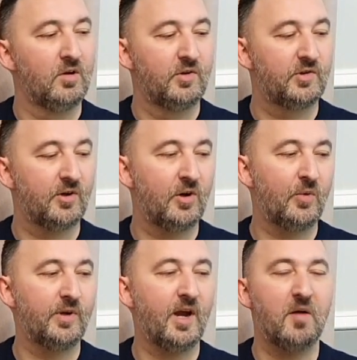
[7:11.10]

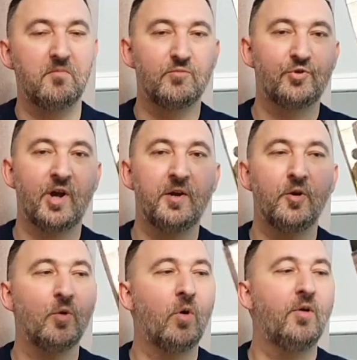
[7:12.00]
So yeah, trying
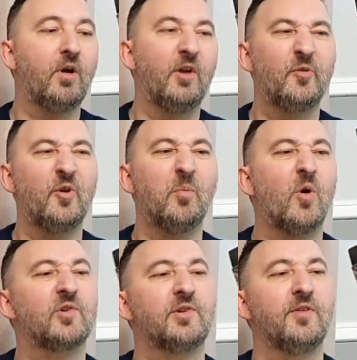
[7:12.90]
a new one. I'll do an
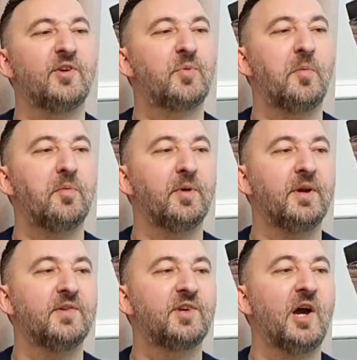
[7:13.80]
unboxing on this probably
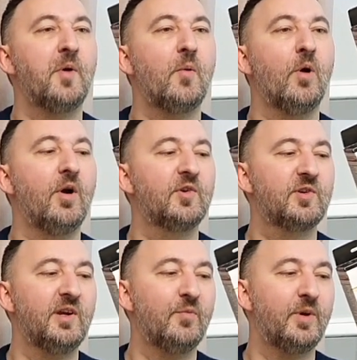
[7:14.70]
and see how it works,
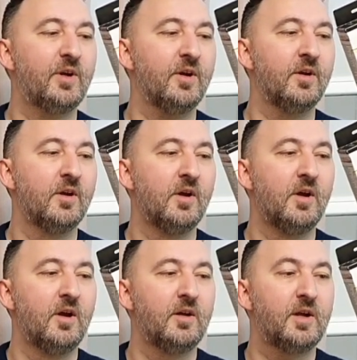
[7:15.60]
see if we can
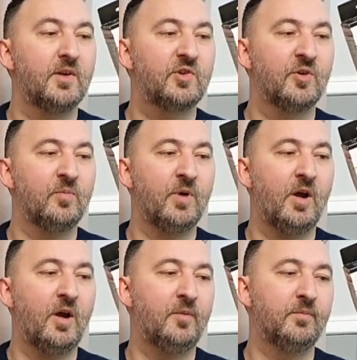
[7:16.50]
get some
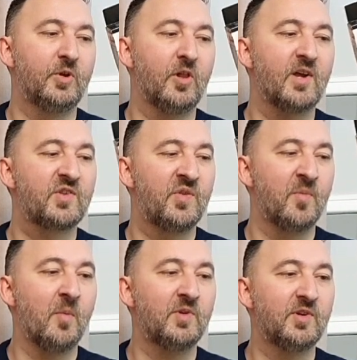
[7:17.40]
glass
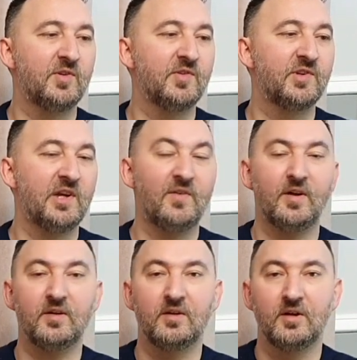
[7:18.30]
thermometers and
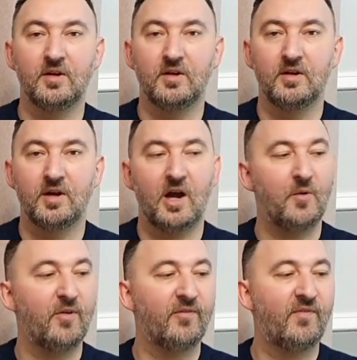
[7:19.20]
see
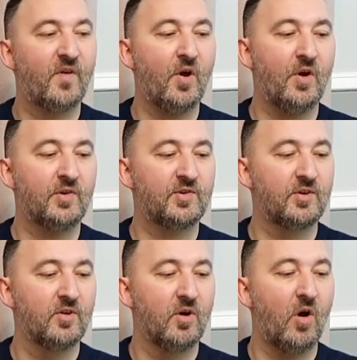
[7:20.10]
how it
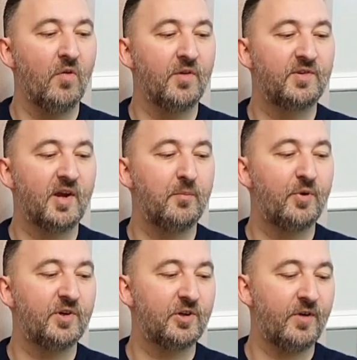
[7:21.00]
fares on the
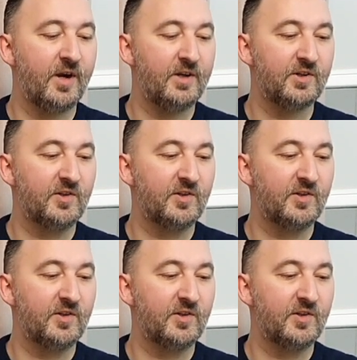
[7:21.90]
temperature range.